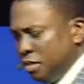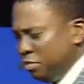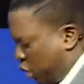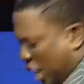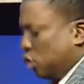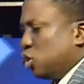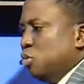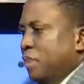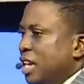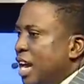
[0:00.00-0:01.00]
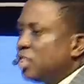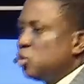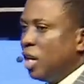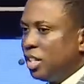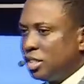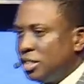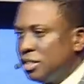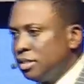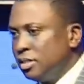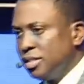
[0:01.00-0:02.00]
Plus so many are to us.
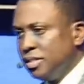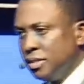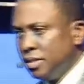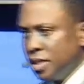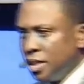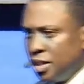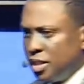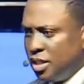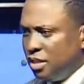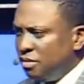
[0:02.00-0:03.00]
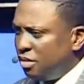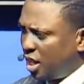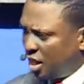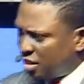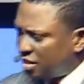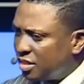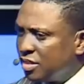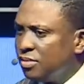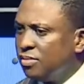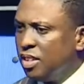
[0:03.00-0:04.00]
Thinking,
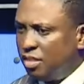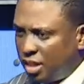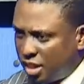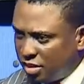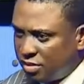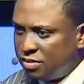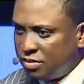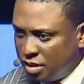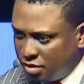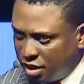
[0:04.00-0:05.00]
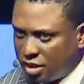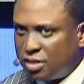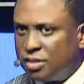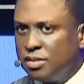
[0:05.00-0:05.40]
thinking, thinking.